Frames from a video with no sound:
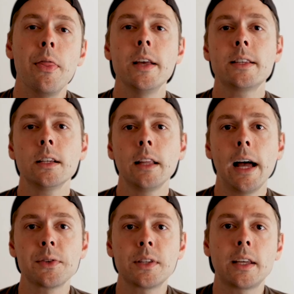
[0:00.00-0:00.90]
This
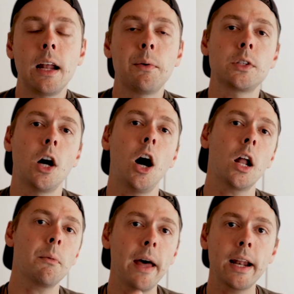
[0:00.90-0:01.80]
allows the camera to
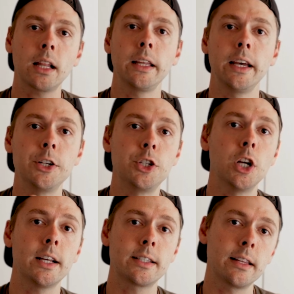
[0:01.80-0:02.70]
automatically
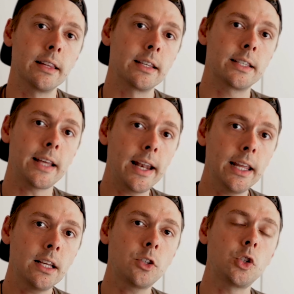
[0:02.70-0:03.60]
adjust the
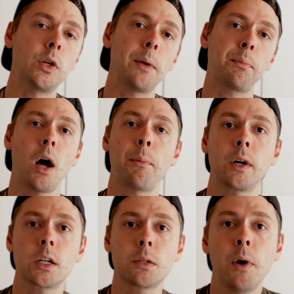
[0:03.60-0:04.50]
settings to get
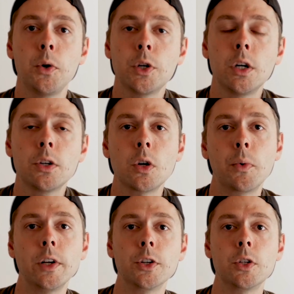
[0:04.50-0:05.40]
proper exposure. So
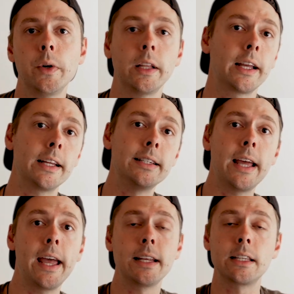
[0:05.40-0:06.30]
when you're doing like a
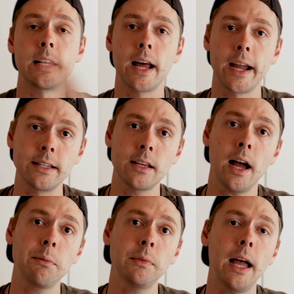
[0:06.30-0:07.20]
day to night
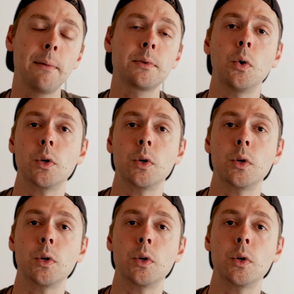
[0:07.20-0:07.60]
time lapse